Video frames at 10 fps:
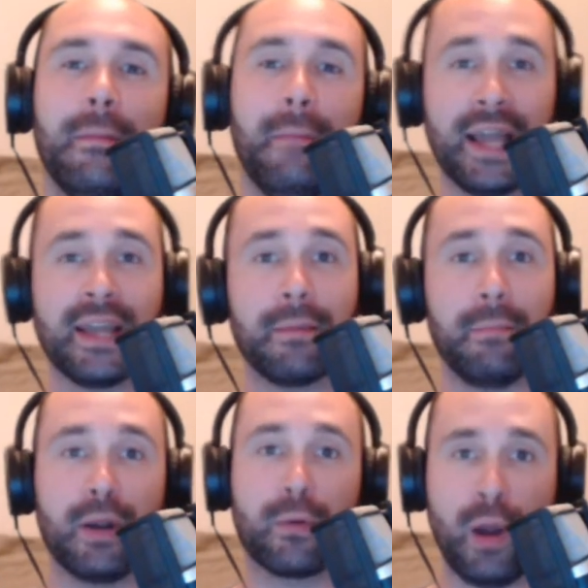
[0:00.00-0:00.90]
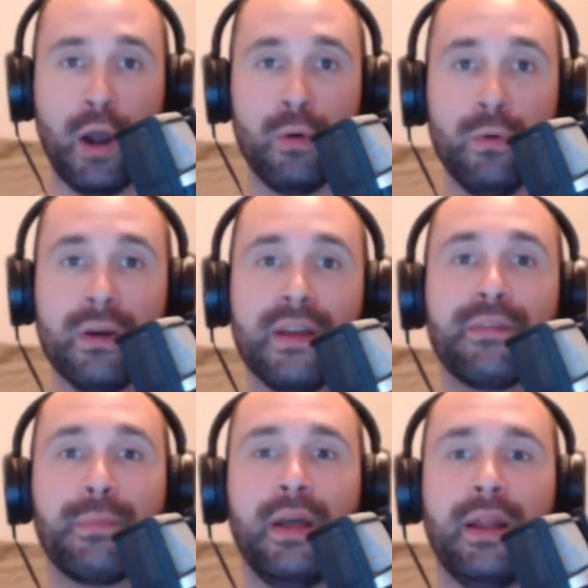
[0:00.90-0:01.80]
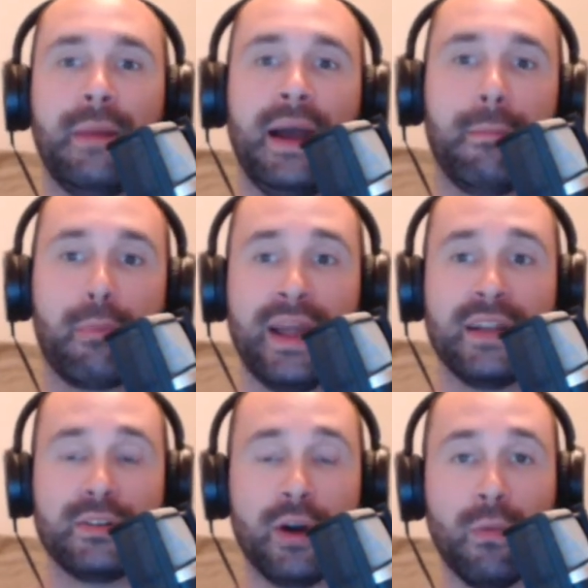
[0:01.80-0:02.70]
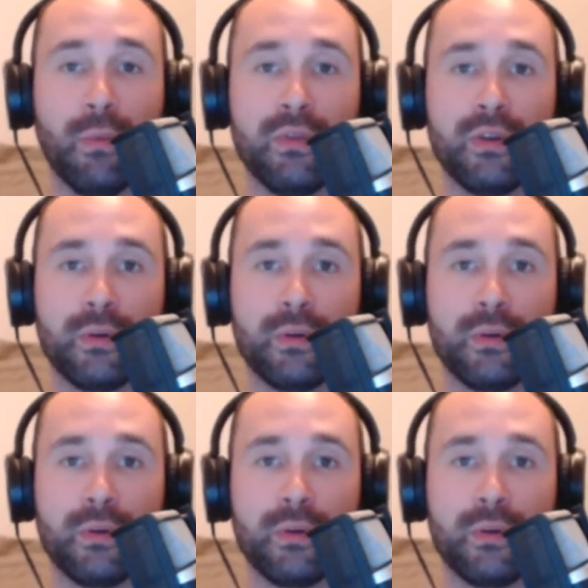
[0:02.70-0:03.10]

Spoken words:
Mike Monroe is played by Brett Dalton,